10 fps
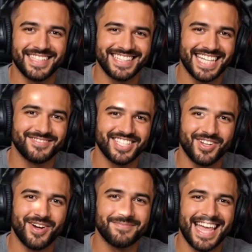Neo
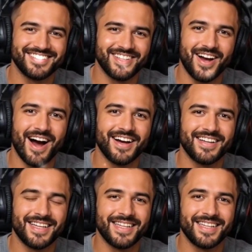Secured Mastercard,
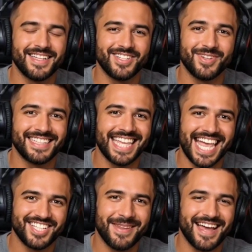you get
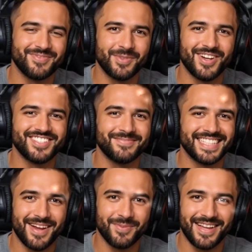cashback rewards from
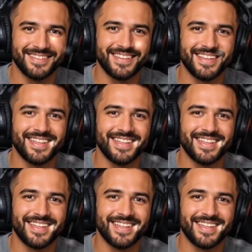day one.